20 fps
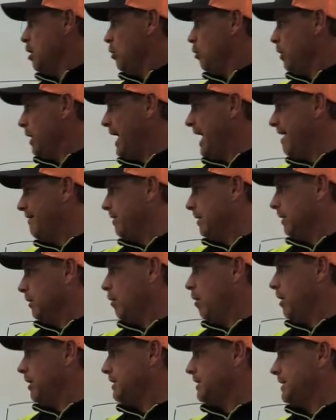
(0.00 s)
we haven't
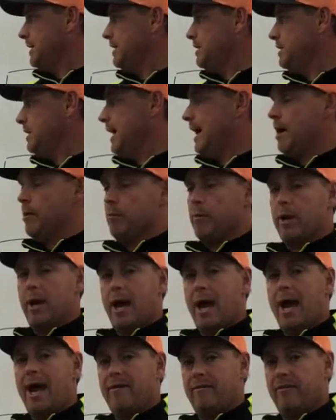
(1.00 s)
launched these yet, but
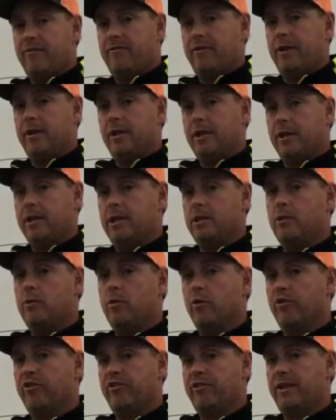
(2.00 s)
I have a feeling that you
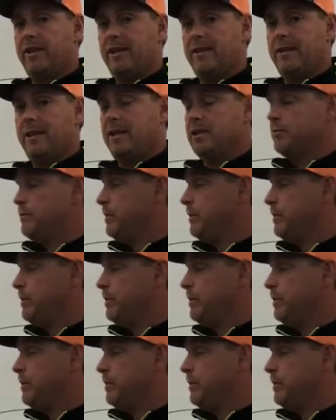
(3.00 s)
will see these